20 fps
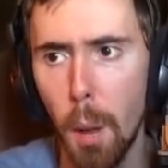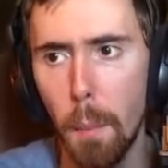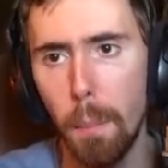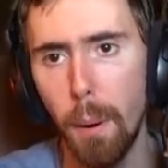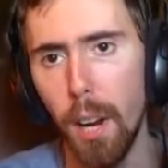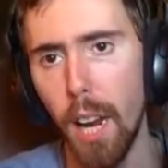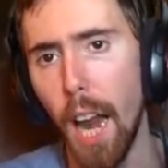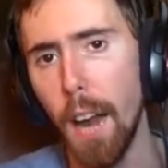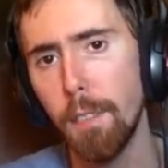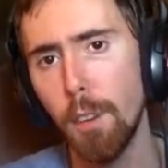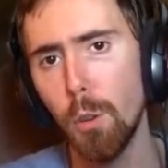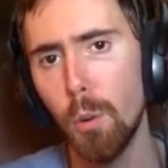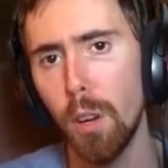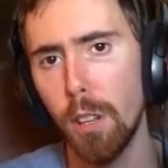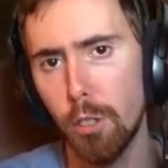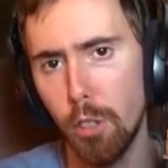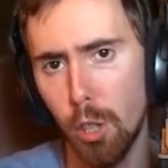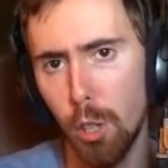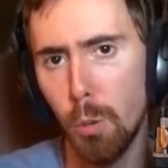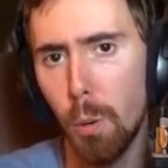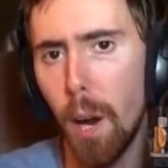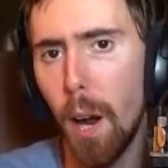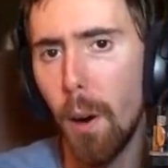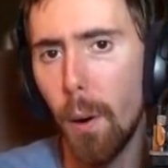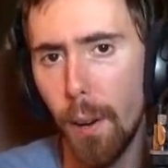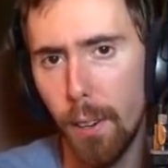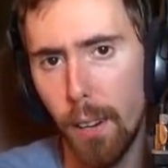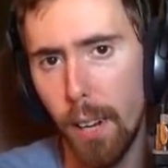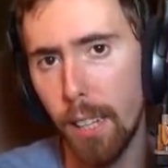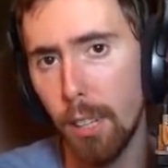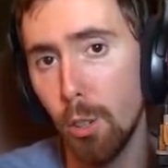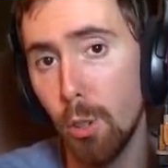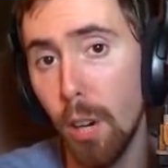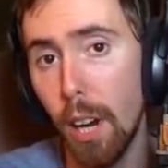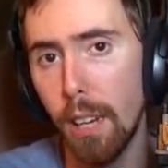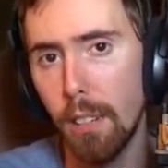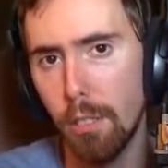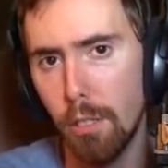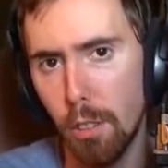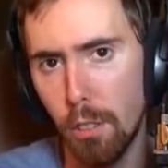But every once in a while, I'd like you
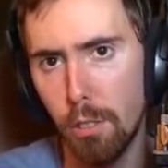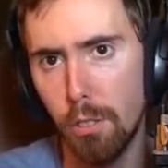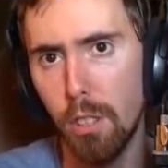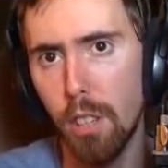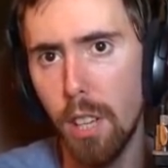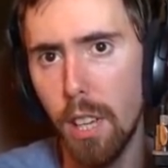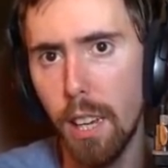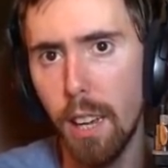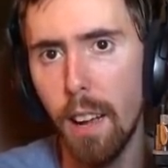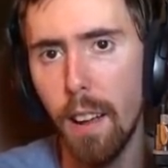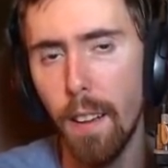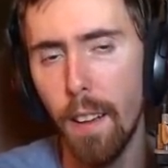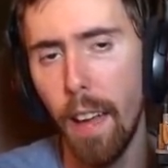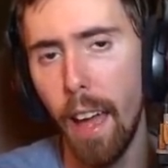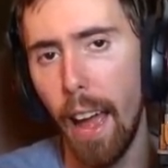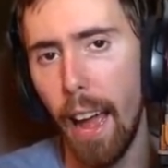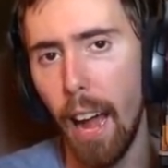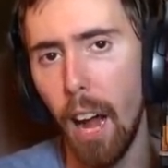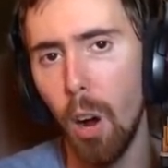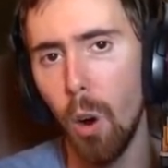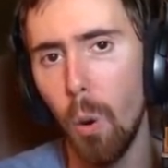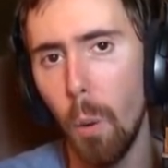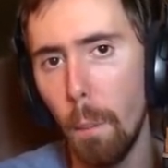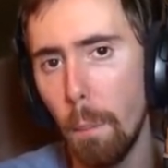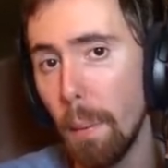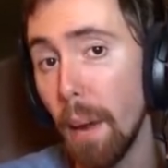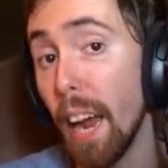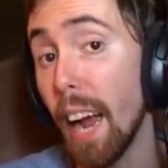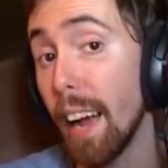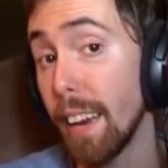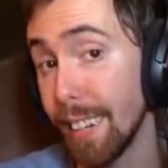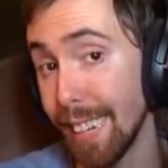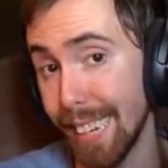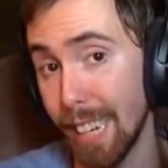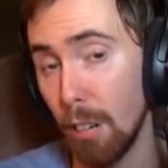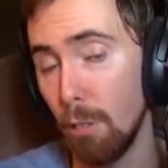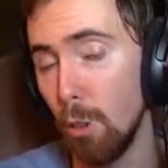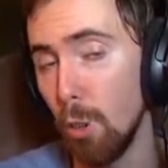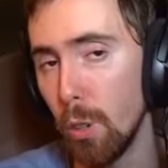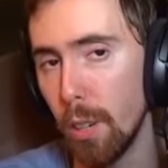guys to see how bad it
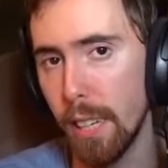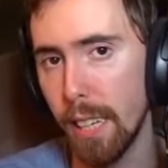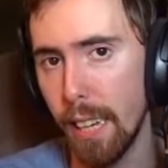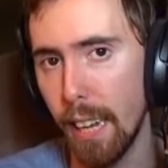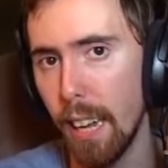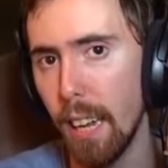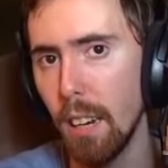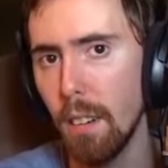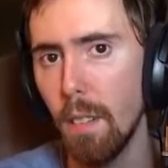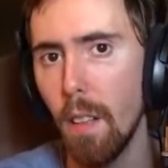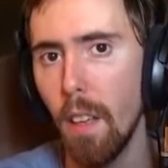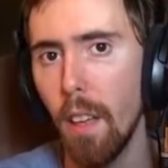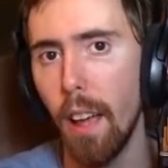can really get,